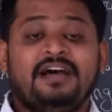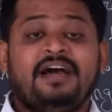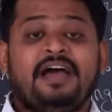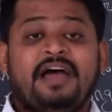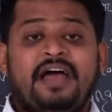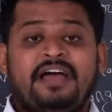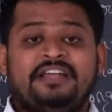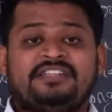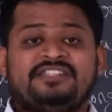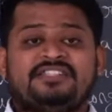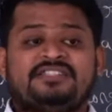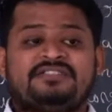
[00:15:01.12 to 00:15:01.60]

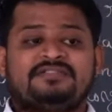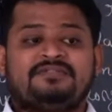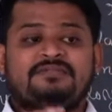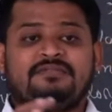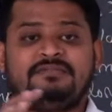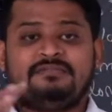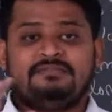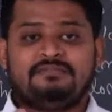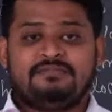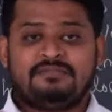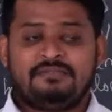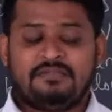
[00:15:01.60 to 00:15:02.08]
and
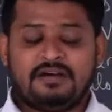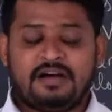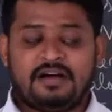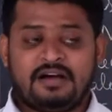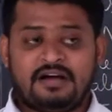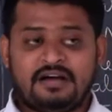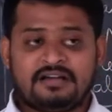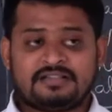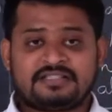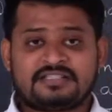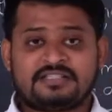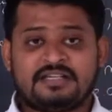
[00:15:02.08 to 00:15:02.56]

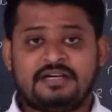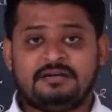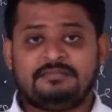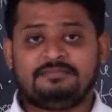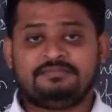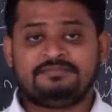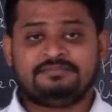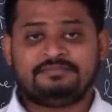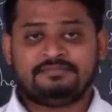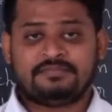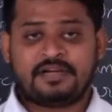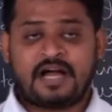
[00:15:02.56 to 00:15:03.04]

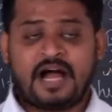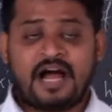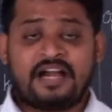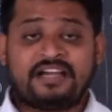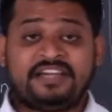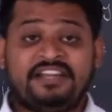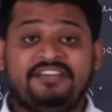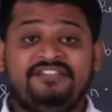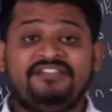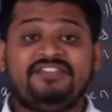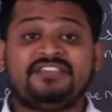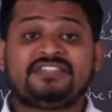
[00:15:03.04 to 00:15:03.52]
some
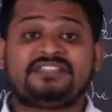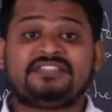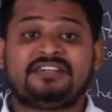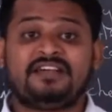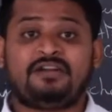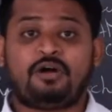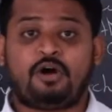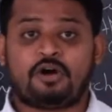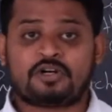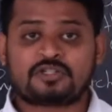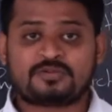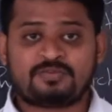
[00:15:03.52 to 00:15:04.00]
artificial
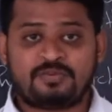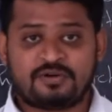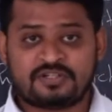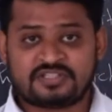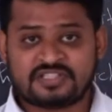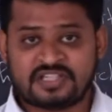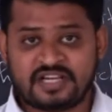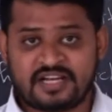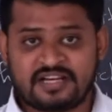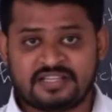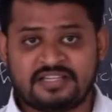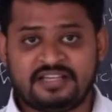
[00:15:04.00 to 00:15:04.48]

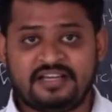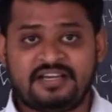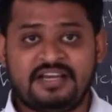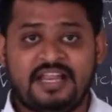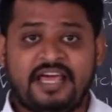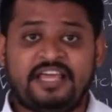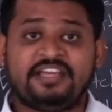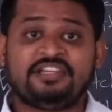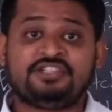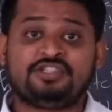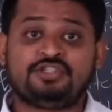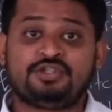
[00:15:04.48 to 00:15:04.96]
hotspots are there
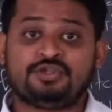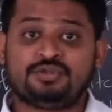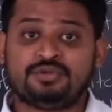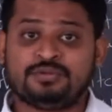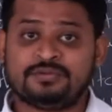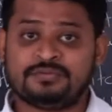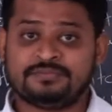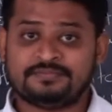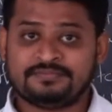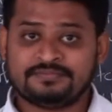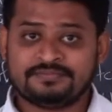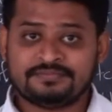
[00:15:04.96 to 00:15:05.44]
like
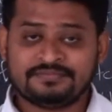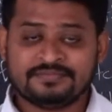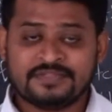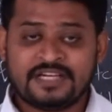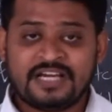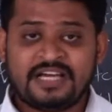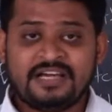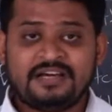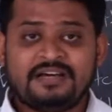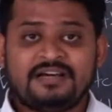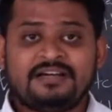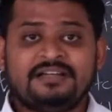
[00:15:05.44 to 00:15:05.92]
Jew,
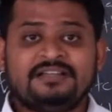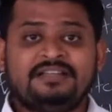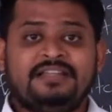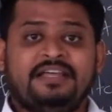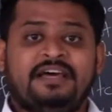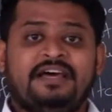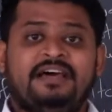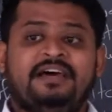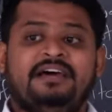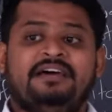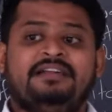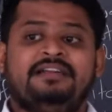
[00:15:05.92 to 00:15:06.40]

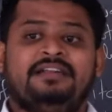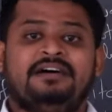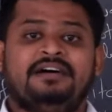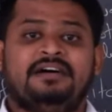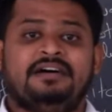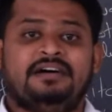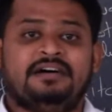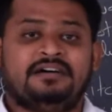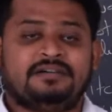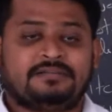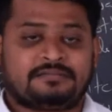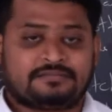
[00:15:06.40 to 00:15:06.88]
then
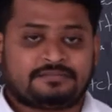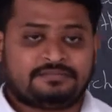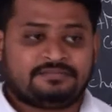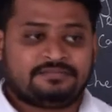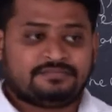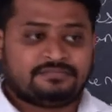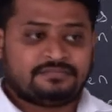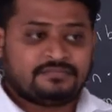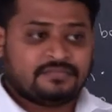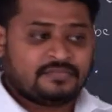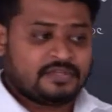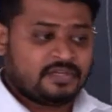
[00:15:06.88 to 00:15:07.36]

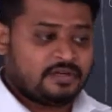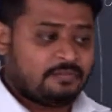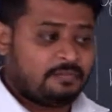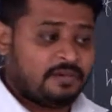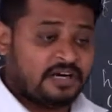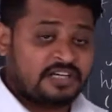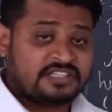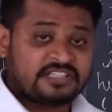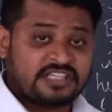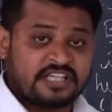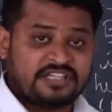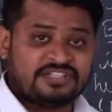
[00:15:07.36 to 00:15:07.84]

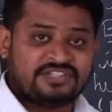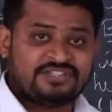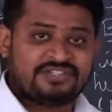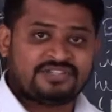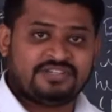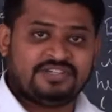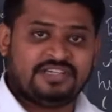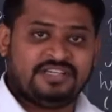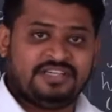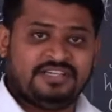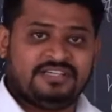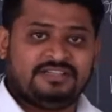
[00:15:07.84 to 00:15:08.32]
bird
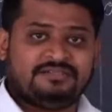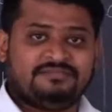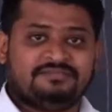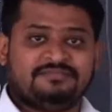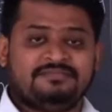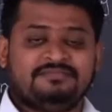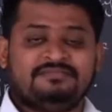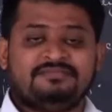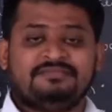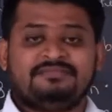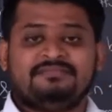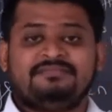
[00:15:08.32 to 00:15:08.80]
sanctuary,
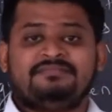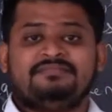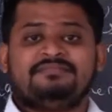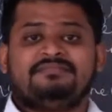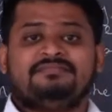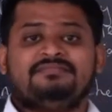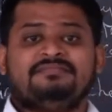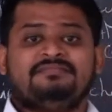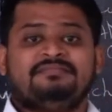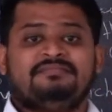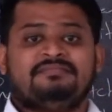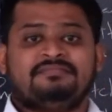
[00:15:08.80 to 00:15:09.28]

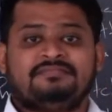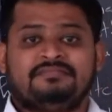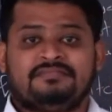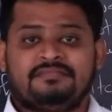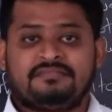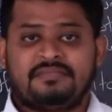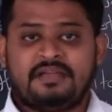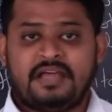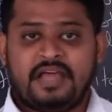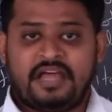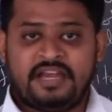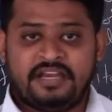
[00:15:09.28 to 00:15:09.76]

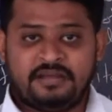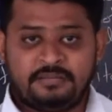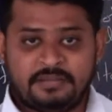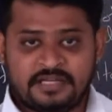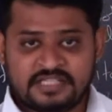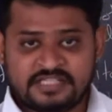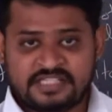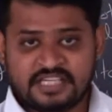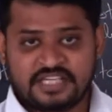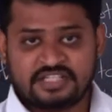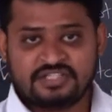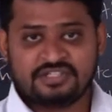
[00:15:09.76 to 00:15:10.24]

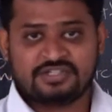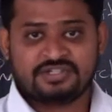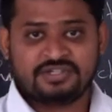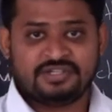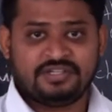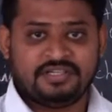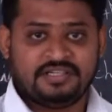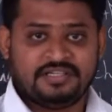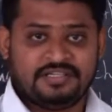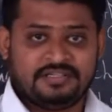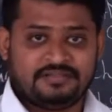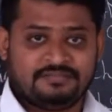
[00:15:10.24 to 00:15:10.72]
animal
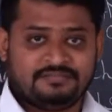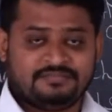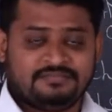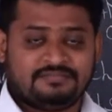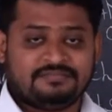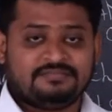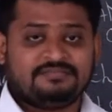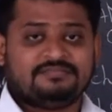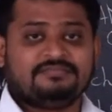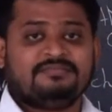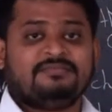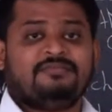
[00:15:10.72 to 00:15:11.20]
sanctuary,
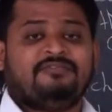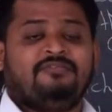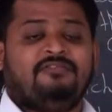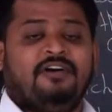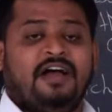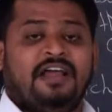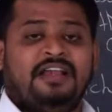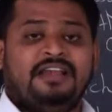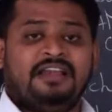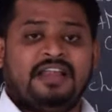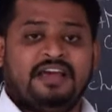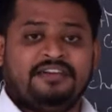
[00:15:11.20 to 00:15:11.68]

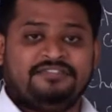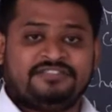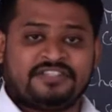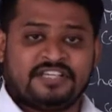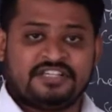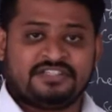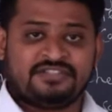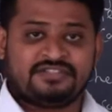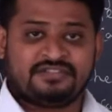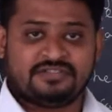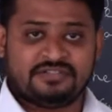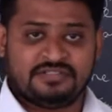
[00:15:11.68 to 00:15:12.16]
wildlife
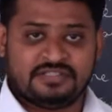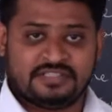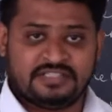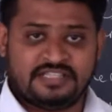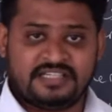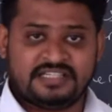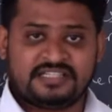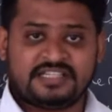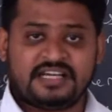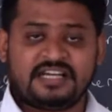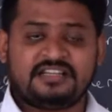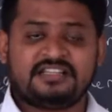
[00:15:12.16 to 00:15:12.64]
sanctuary.
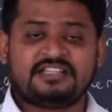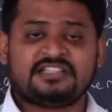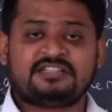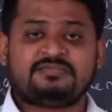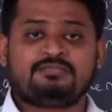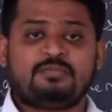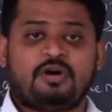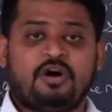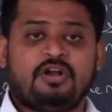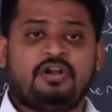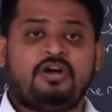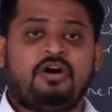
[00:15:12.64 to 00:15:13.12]
These are the
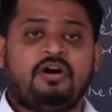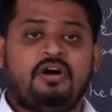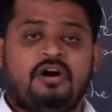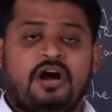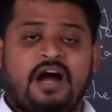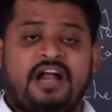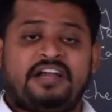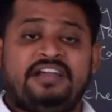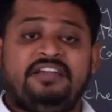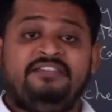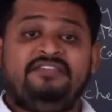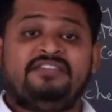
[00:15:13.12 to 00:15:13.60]
small
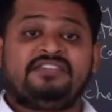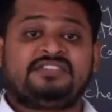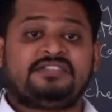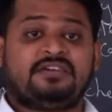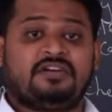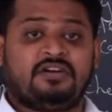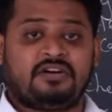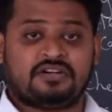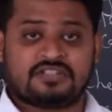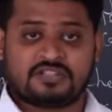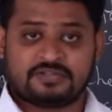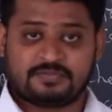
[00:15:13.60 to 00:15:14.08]
artificial
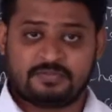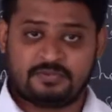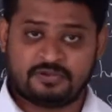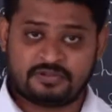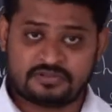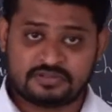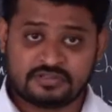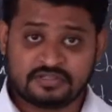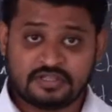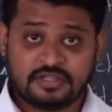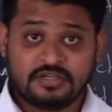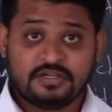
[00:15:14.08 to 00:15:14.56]

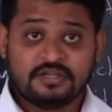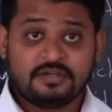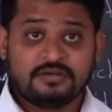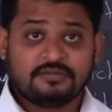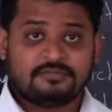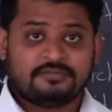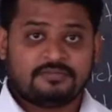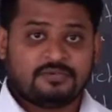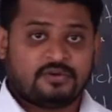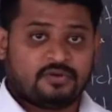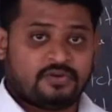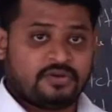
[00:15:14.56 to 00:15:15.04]
hotspots.
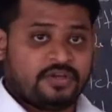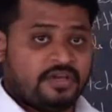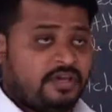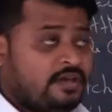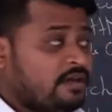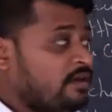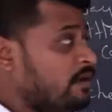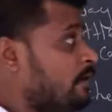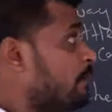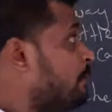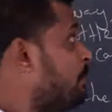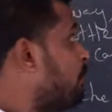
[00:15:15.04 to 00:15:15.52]

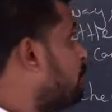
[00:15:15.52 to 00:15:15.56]
Okay.